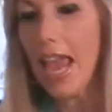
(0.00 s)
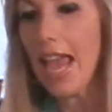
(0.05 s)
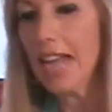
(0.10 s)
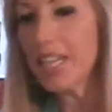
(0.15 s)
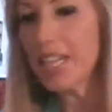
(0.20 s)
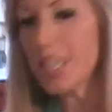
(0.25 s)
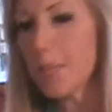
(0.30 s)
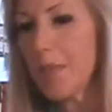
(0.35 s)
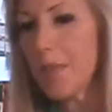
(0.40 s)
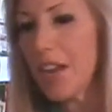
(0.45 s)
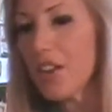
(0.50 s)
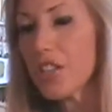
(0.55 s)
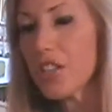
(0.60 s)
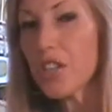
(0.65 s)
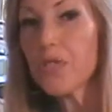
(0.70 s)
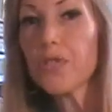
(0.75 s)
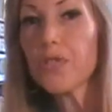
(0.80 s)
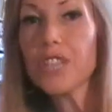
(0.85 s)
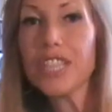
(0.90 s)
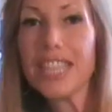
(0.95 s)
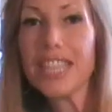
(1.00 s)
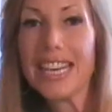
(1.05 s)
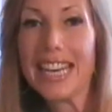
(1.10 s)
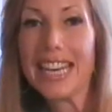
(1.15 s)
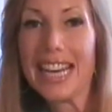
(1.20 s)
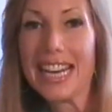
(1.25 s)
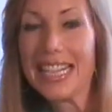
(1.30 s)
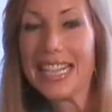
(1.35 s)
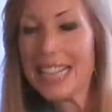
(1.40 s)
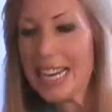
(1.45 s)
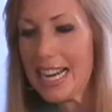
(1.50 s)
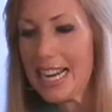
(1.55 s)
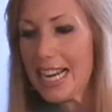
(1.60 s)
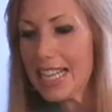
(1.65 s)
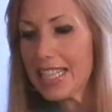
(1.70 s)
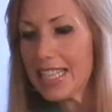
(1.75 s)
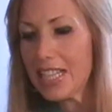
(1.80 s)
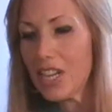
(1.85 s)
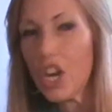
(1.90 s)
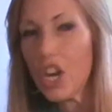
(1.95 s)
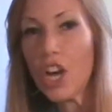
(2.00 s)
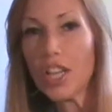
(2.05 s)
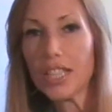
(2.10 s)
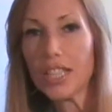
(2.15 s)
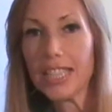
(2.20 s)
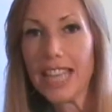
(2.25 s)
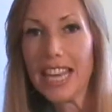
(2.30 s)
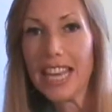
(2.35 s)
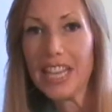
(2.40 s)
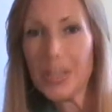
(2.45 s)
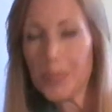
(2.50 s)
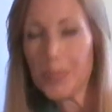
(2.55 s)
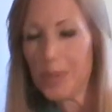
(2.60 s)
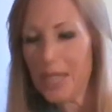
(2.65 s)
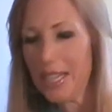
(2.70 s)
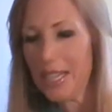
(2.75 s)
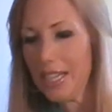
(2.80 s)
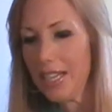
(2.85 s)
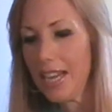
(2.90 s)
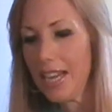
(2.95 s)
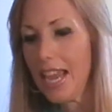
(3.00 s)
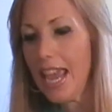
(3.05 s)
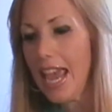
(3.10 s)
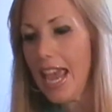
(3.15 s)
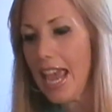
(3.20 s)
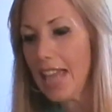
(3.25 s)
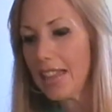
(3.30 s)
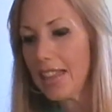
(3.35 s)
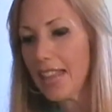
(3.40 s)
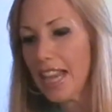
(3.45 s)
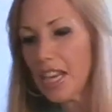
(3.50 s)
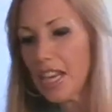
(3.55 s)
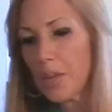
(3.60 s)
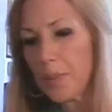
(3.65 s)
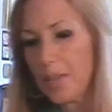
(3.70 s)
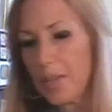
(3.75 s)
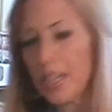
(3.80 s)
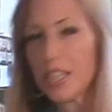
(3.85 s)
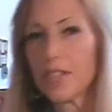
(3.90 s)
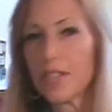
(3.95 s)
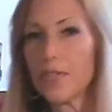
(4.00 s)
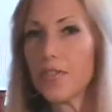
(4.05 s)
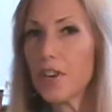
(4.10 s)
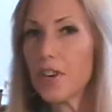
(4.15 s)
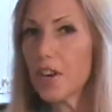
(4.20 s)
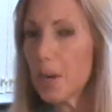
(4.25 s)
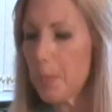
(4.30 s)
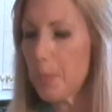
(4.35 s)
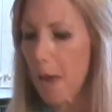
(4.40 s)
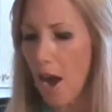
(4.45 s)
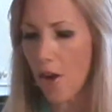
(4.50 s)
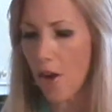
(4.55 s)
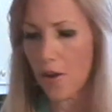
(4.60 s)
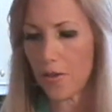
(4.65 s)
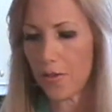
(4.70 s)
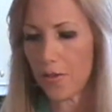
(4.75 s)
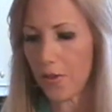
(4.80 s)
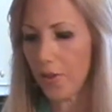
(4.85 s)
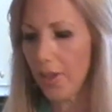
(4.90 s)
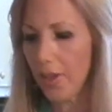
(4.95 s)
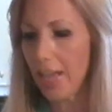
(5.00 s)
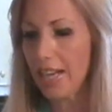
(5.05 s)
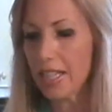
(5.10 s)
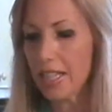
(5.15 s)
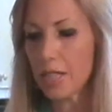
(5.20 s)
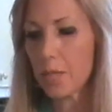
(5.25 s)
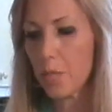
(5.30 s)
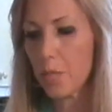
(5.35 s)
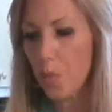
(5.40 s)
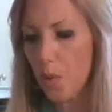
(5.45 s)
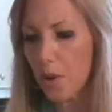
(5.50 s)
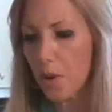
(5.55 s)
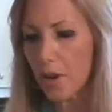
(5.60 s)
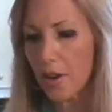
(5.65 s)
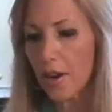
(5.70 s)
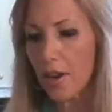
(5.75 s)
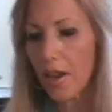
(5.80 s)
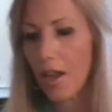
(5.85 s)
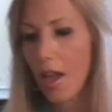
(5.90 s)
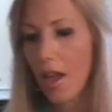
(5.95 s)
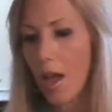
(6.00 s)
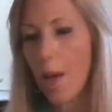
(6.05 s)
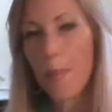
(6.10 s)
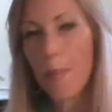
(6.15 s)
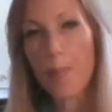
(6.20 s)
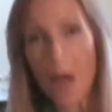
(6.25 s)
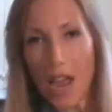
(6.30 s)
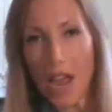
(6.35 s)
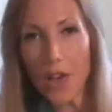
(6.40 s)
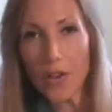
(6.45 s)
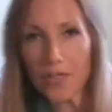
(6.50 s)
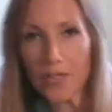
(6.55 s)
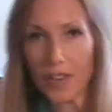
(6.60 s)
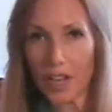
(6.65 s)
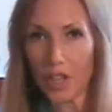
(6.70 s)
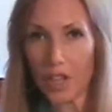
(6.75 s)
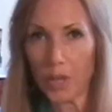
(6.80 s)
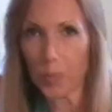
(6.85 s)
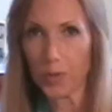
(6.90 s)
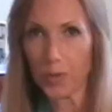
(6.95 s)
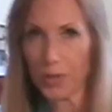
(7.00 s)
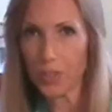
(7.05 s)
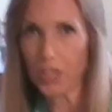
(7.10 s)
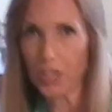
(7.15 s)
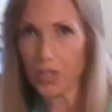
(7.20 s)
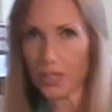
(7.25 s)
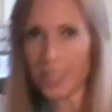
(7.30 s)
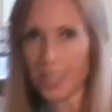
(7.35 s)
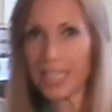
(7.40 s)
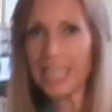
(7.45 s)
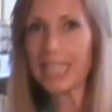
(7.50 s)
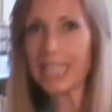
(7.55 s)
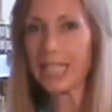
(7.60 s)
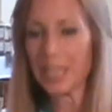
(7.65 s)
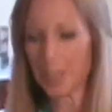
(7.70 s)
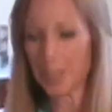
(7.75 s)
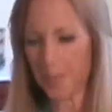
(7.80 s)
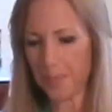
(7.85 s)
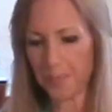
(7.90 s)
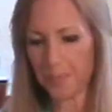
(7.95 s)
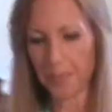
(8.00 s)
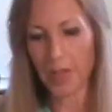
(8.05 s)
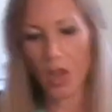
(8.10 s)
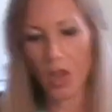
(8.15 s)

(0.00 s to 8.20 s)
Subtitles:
And tomatoes are rich in an antioxidant called lycopene, and lycopene is very powerful, and it's more bioavailable to your system